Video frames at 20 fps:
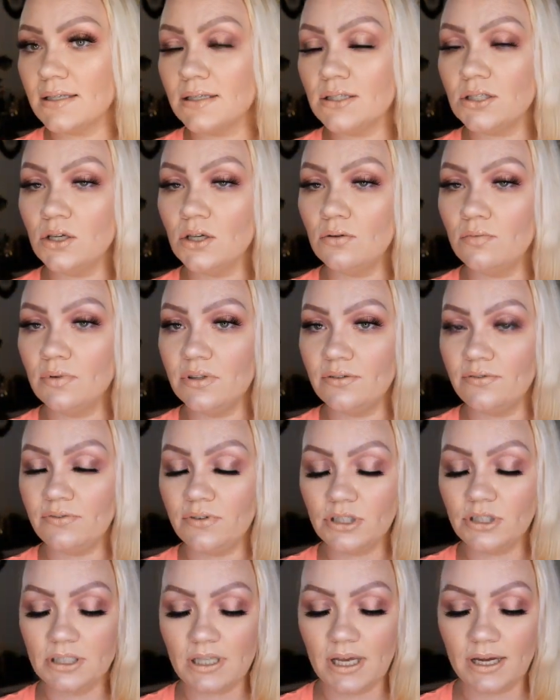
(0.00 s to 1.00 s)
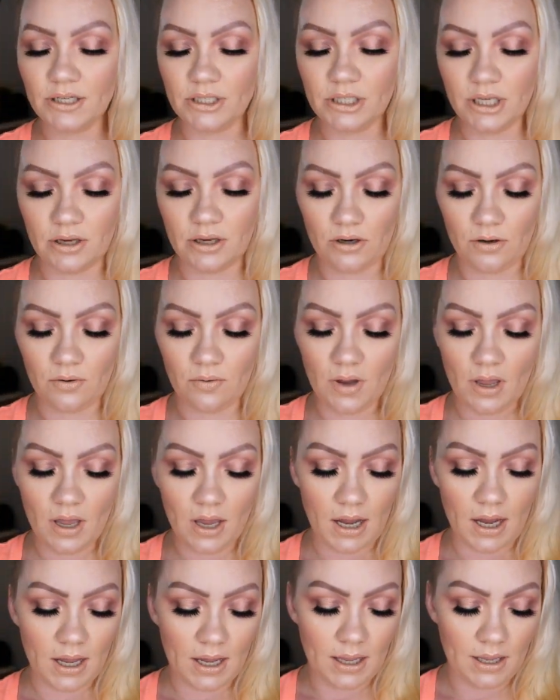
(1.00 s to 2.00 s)
And so with the first eyeshadow,
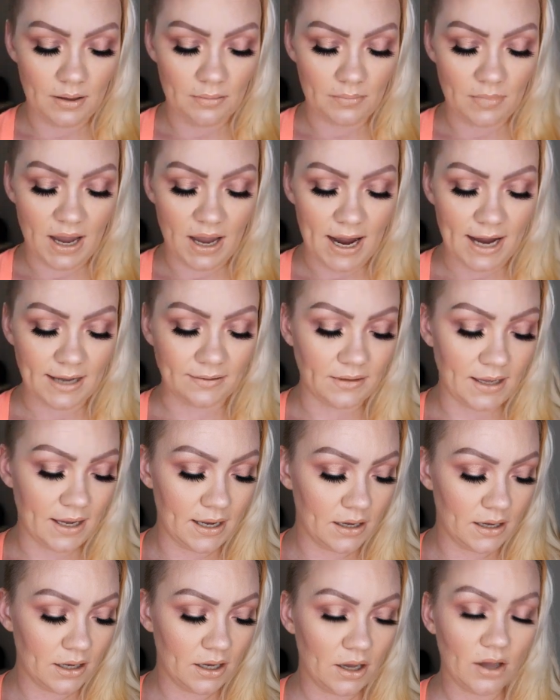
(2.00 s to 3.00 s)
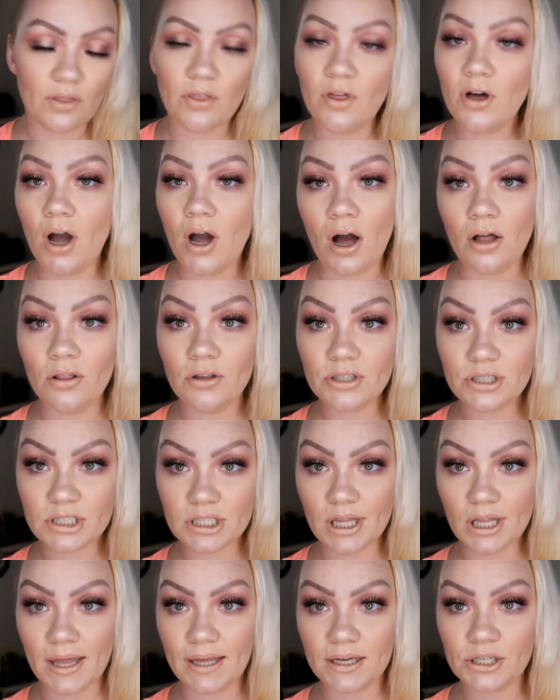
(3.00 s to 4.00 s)
I like the color
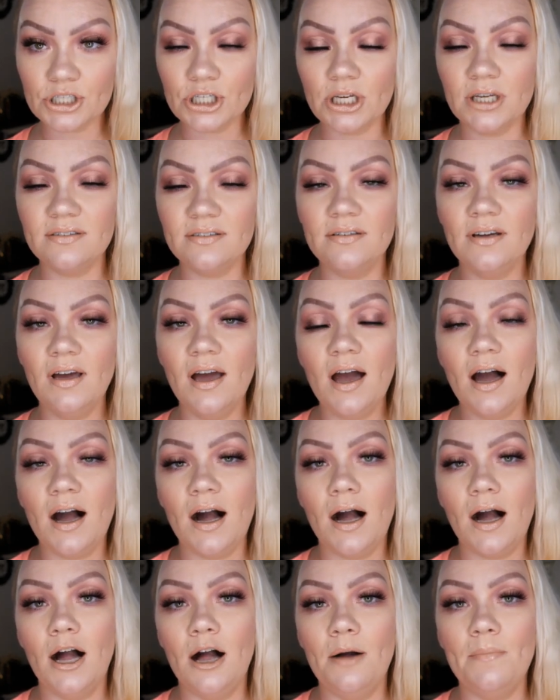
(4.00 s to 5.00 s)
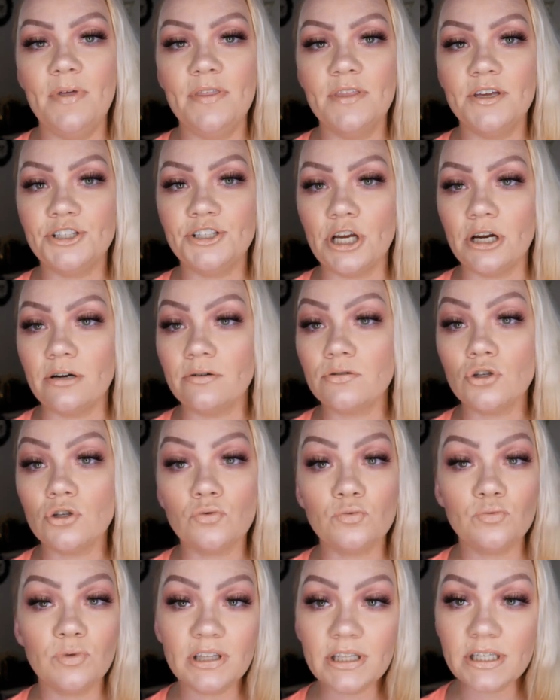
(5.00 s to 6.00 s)
selection. The shadows are
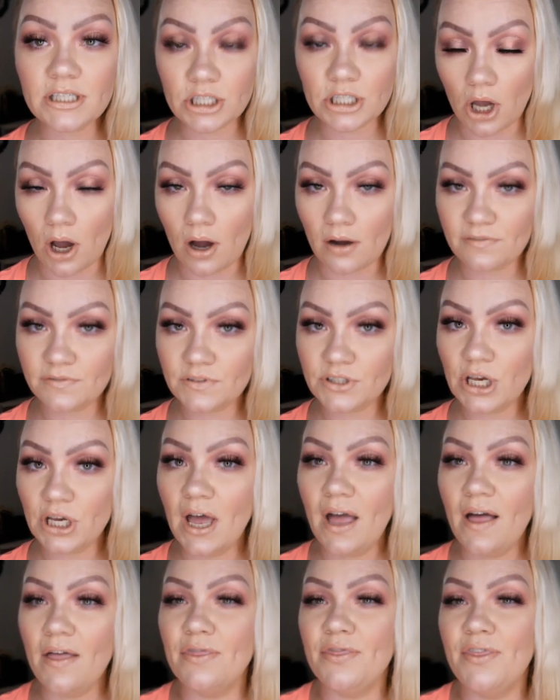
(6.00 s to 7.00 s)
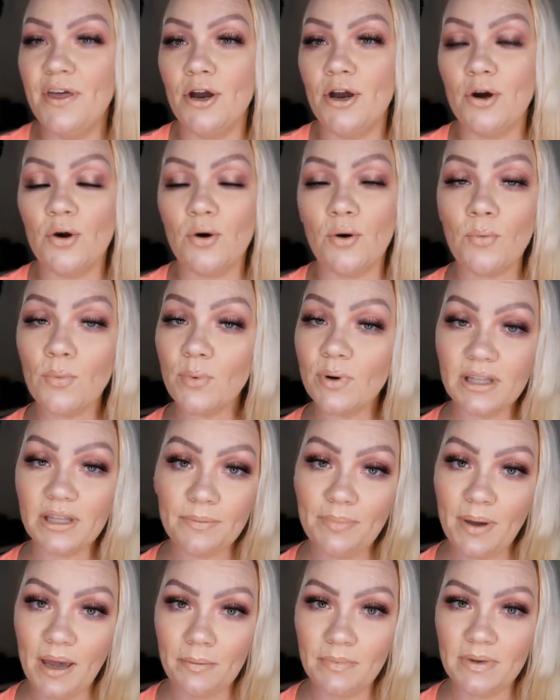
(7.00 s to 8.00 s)
really soft, they're really
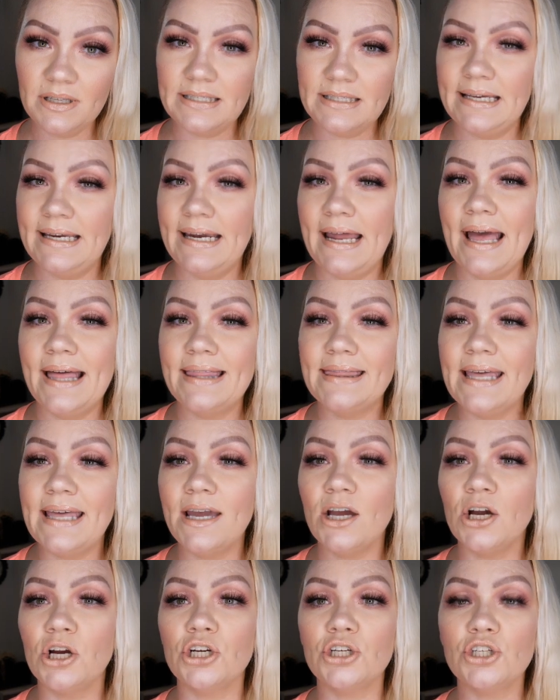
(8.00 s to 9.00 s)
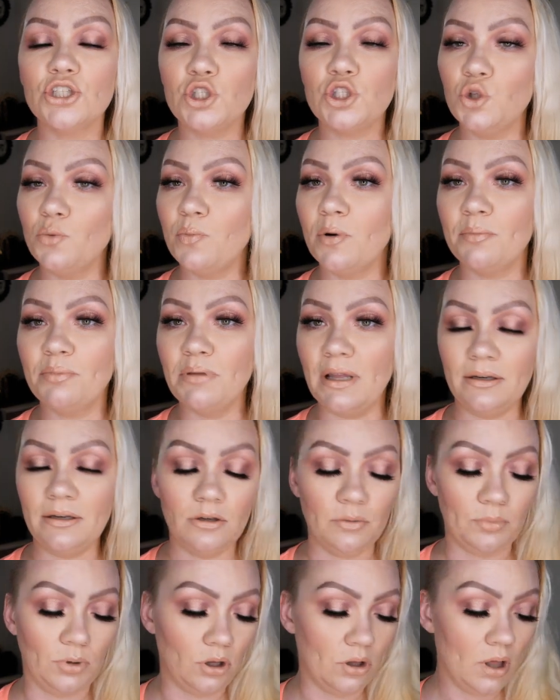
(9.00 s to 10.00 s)
pigmented, and they are super
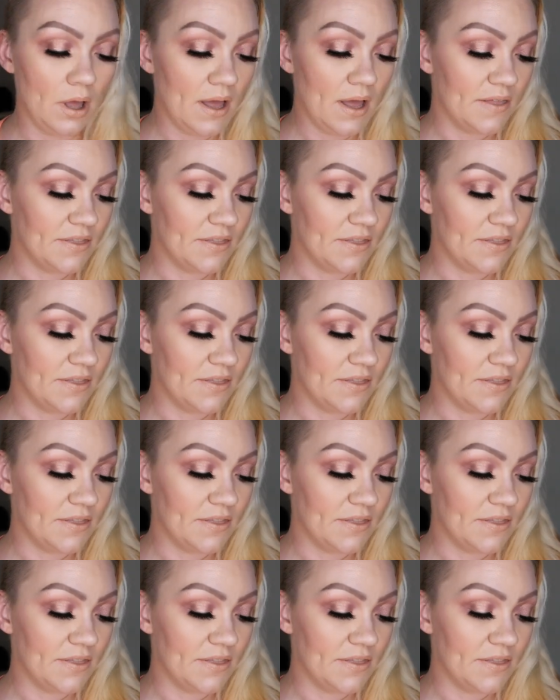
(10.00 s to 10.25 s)
blendable.